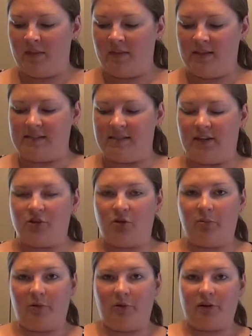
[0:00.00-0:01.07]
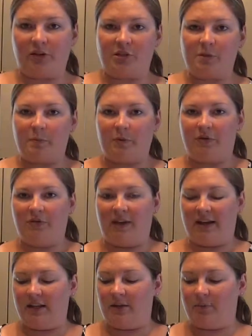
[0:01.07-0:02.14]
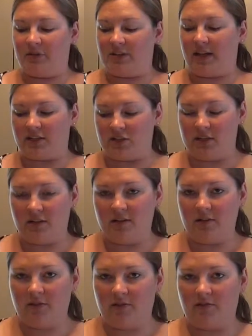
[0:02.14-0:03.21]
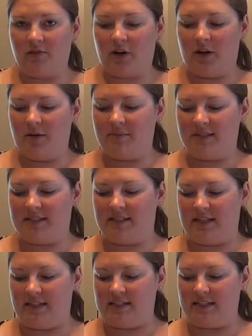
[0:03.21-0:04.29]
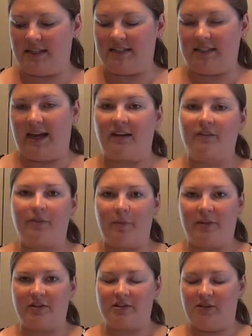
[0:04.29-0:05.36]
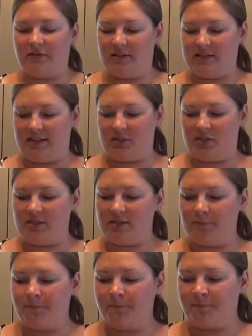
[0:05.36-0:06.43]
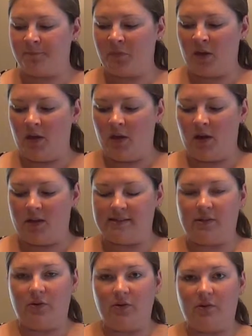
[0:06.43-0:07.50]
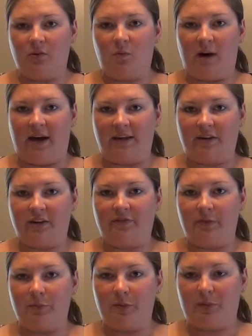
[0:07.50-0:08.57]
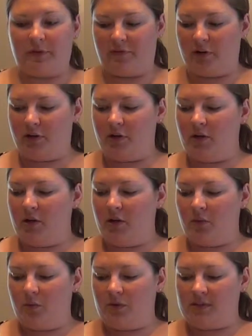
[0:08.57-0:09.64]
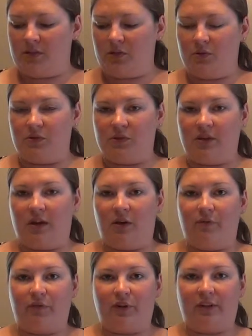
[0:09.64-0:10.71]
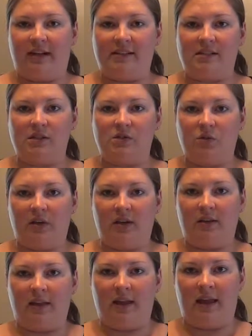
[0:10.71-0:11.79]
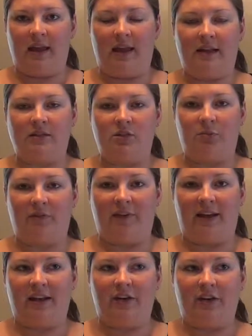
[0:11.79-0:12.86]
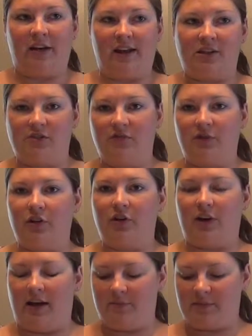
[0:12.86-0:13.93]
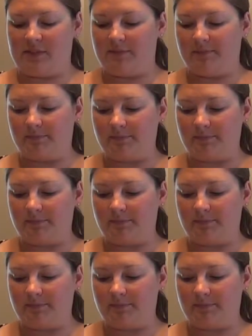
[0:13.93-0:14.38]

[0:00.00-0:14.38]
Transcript: These natural borders provided protection from disease and attack from other civilizations. Also, the water from the river was used to help fertilize the soil and to provide irrigation for the crops.